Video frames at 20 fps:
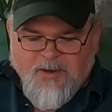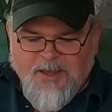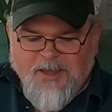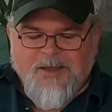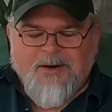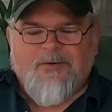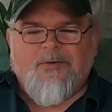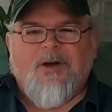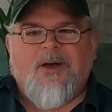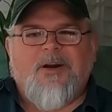
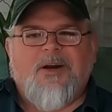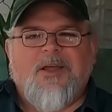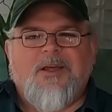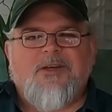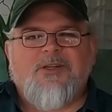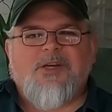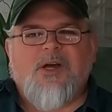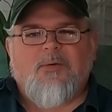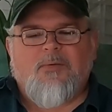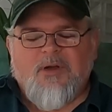Ian
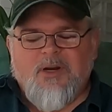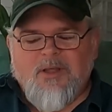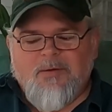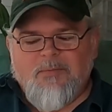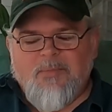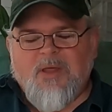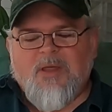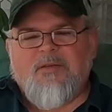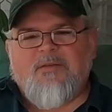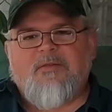Rutledge. I really
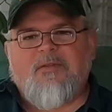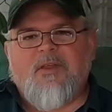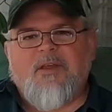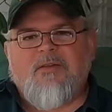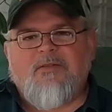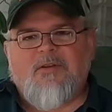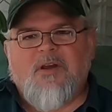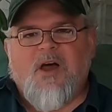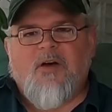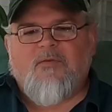miss
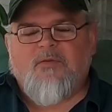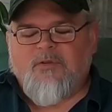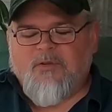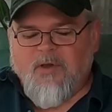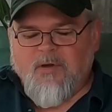these novels.